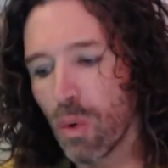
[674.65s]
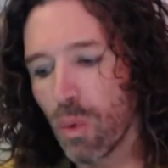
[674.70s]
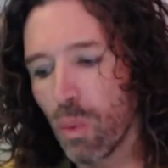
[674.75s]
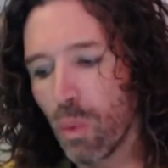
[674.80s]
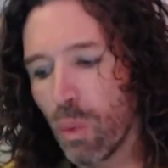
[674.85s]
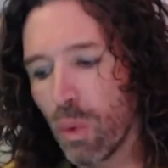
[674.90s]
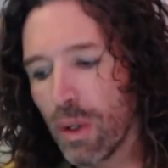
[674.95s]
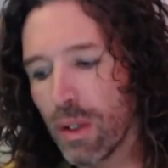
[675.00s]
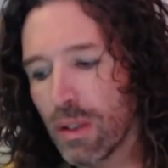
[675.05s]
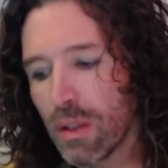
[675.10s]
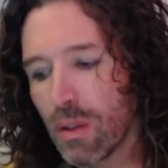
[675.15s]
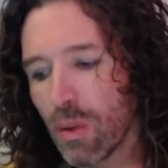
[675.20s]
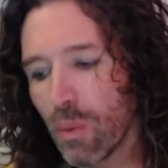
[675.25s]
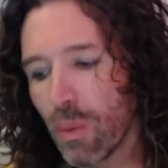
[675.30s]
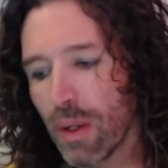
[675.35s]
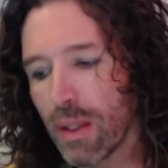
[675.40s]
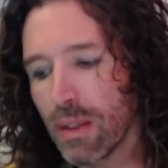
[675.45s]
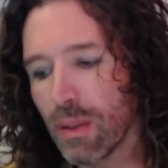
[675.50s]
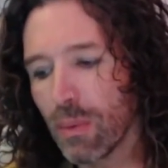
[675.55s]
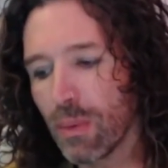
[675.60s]
with the
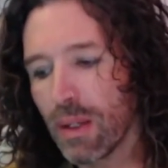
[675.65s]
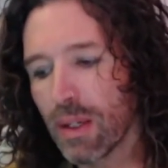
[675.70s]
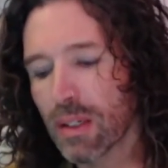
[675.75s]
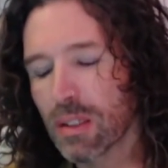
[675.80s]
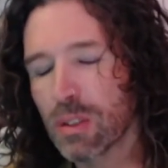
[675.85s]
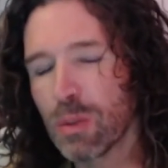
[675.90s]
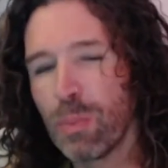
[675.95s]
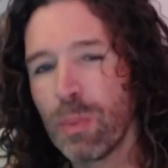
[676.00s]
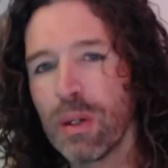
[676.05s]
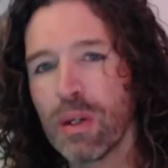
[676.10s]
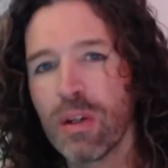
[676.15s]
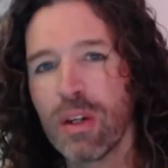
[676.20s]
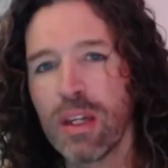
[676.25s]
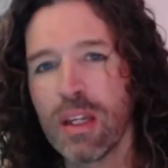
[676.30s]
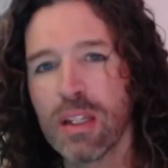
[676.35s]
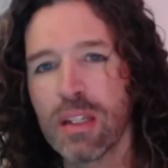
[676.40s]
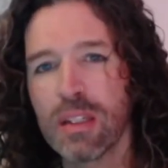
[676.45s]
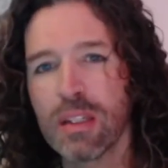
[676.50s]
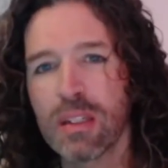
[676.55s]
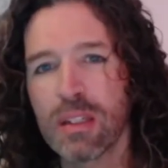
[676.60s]
way that we
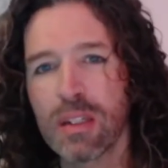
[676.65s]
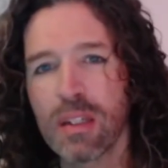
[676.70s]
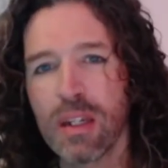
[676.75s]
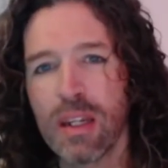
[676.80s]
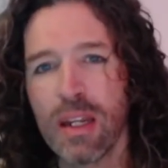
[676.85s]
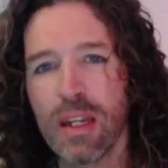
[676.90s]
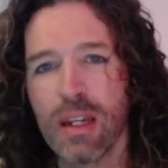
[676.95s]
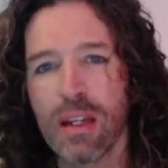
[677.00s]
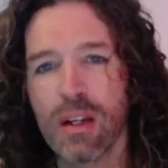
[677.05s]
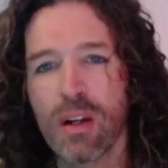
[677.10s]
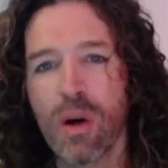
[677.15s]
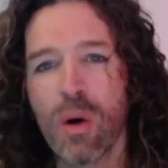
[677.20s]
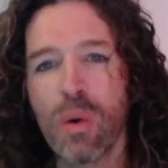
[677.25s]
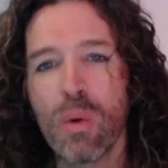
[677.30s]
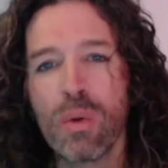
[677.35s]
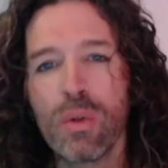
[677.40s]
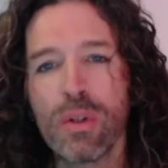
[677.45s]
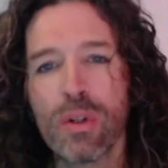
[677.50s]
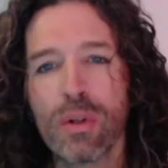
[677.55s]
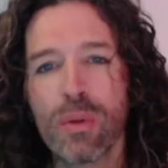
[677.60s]
experience getting
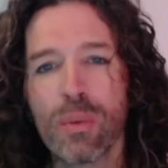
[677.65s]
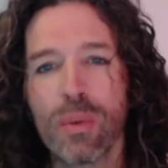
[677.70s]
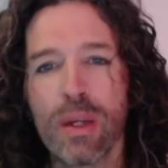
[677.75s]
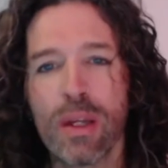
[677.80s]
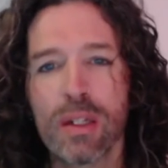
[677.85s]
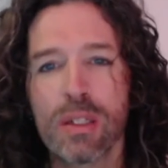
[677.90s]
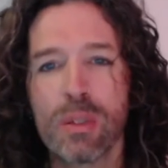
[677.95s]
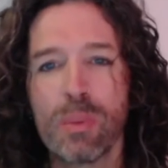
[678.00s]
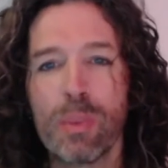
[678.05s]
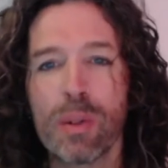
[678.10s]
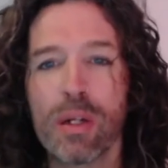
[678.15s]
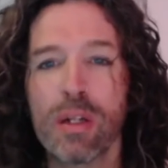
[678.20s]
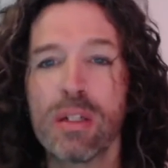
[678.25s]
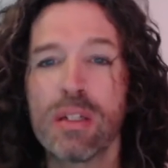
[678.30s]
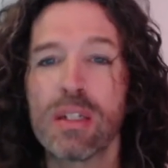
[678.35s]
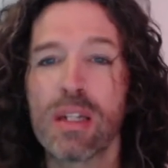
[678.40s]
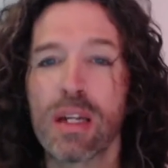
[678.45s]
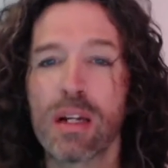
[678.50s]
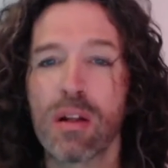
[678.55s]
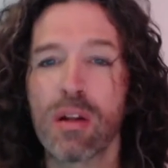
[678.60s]
colder, we
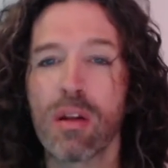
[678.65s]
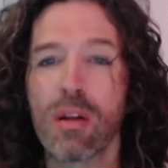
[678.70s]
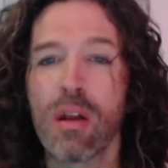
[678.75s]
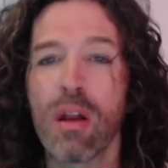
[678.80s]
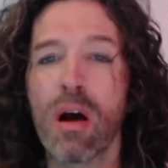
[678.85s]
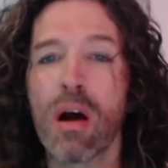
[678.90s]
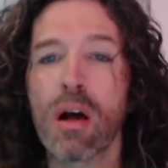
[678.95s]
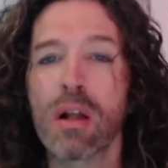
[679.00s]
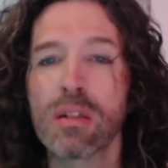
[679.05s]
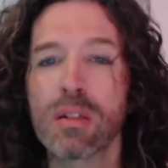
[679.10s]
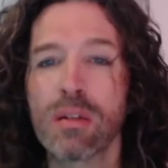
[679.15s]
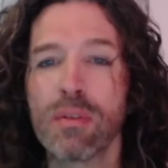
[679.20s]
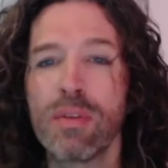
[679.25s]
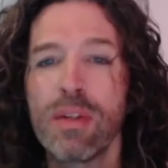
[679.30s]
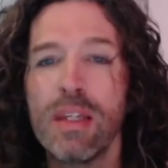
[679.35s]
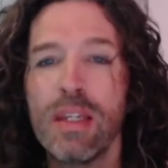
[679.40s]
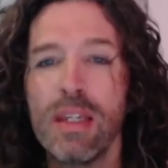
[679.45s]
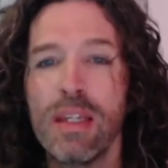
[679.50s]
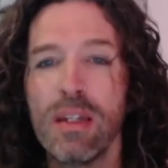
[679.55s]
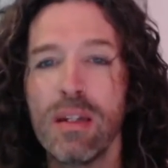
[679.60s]
experience like a loss of
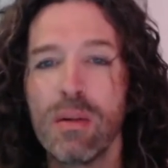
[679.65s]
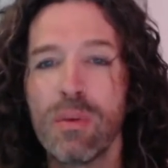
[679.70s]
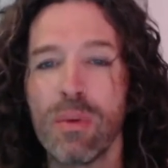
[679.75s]
heat.